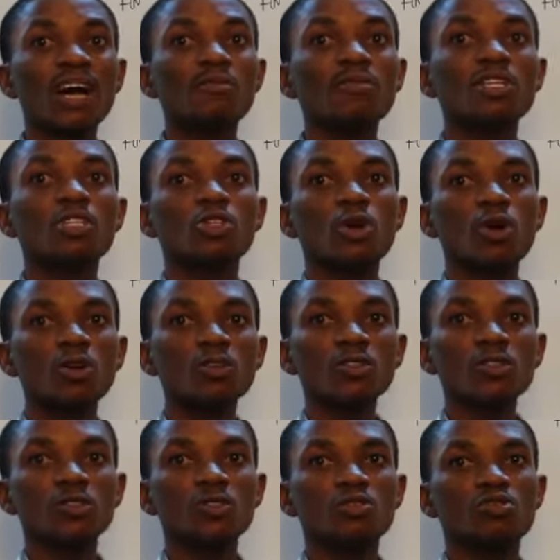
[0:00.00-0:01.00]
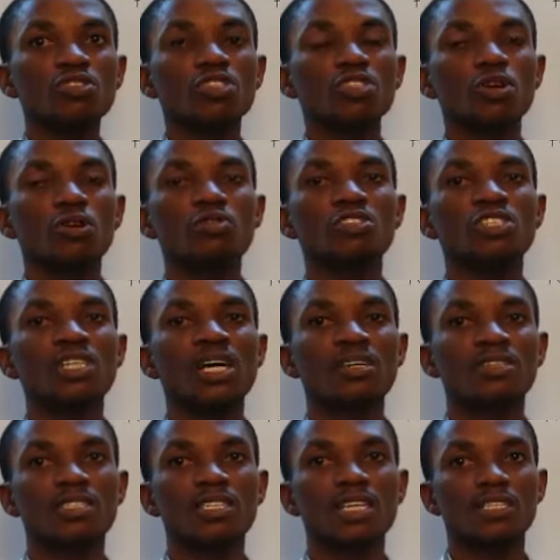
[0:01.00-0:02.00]
return to its
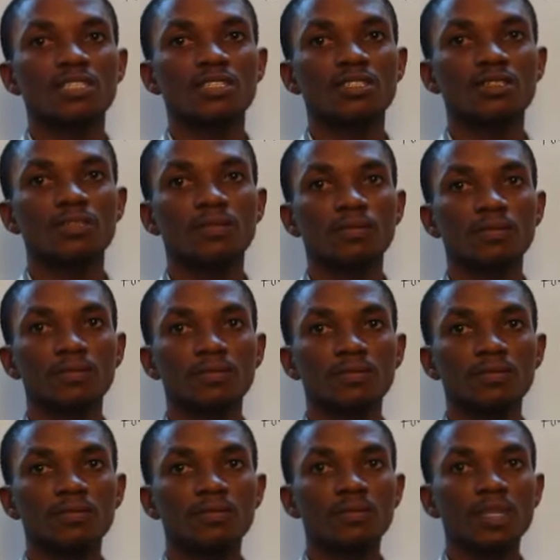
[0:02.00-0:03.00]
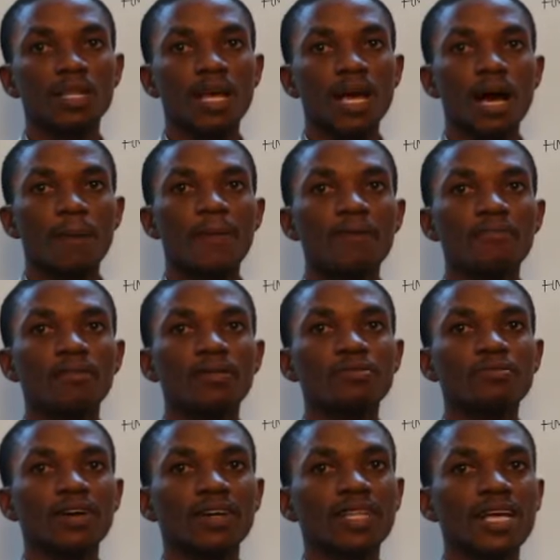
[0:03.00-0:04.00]
original state. Apart from
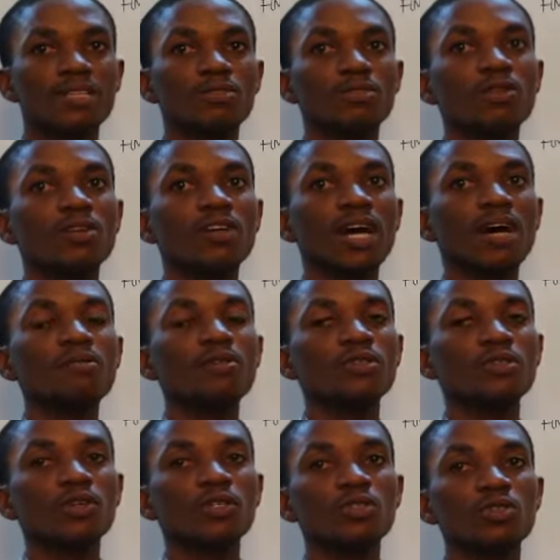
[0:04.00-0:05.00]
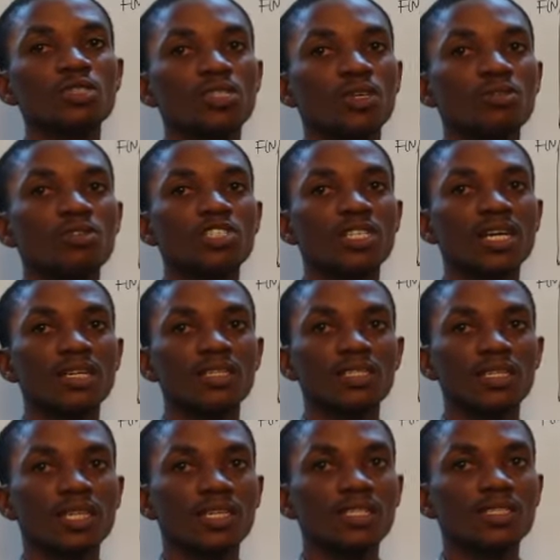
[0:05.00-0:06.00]
the fact that it will no longer return to its original
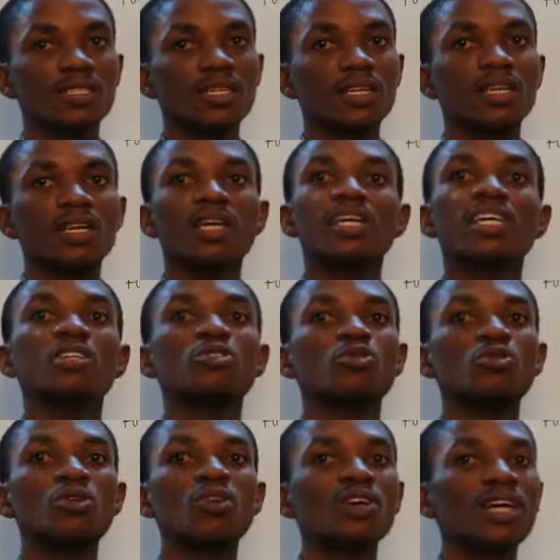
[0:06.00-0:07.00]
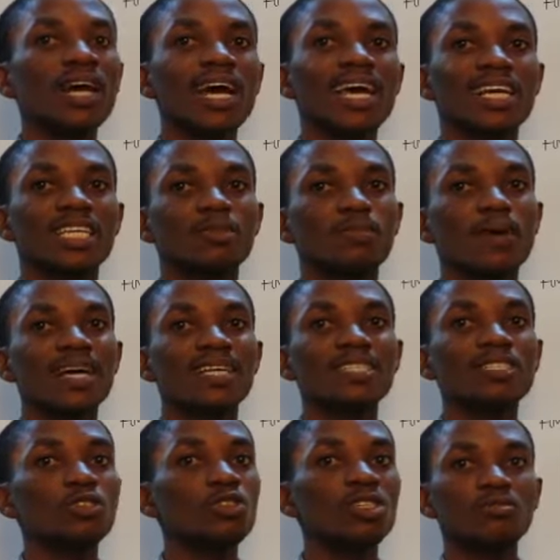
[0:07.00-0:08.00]
state, it will no longer
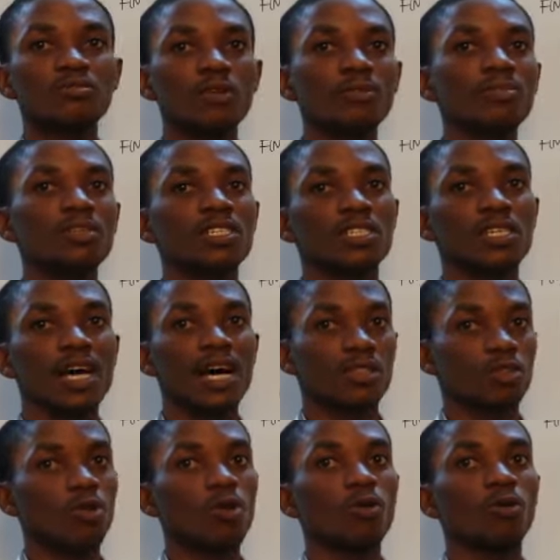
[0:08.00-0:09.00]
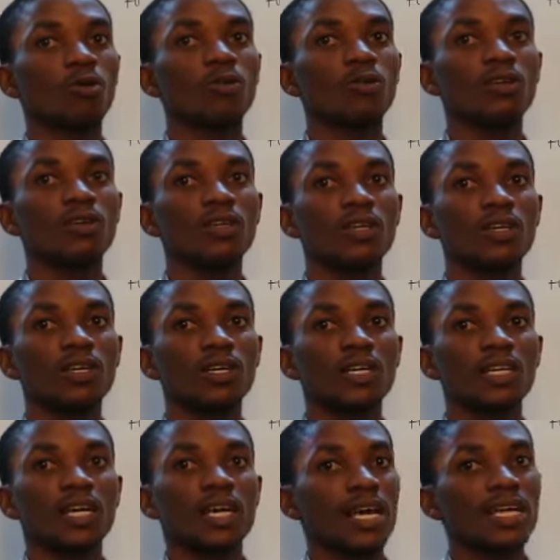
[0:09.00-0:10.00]
expand uniformly at all.
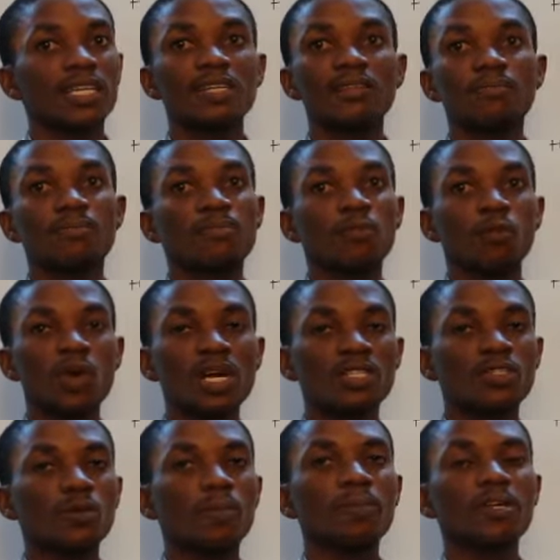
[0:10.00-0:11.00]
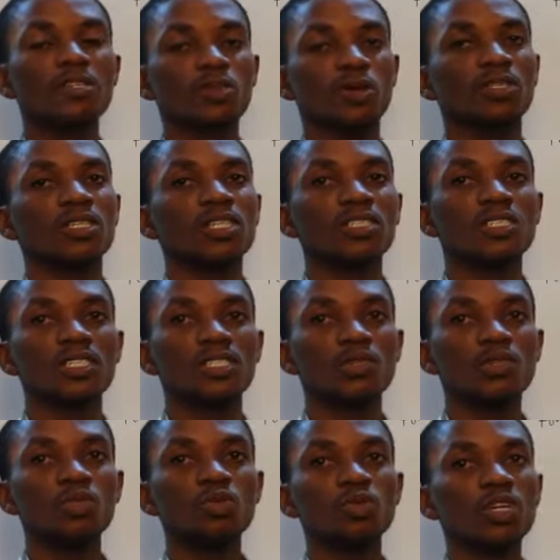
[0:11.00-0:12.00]
Any weight you place on it,
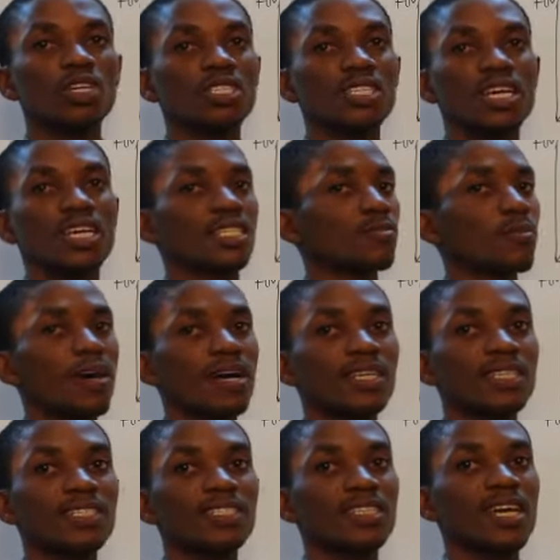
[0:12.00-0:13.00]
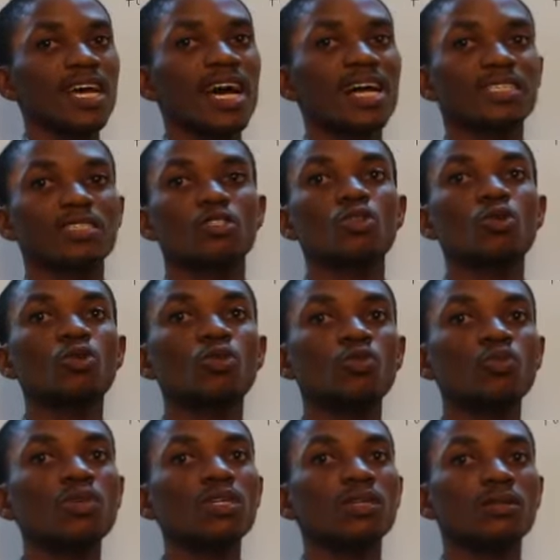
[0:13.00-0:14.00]
it will just expand at its
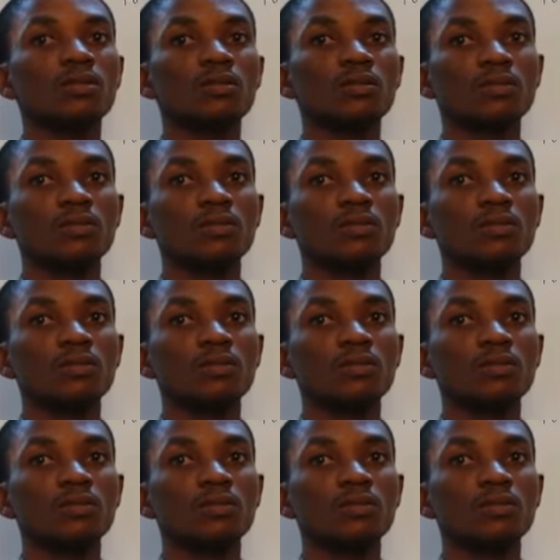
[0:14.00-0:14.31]
own will.